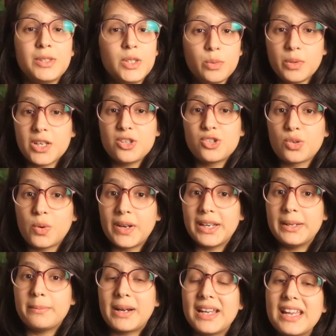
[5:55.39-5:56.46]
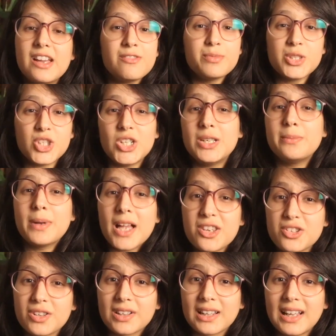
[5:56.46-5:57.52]
you can join my FPGEE
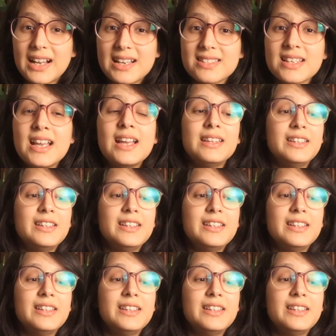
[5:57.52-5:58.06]
masterclass.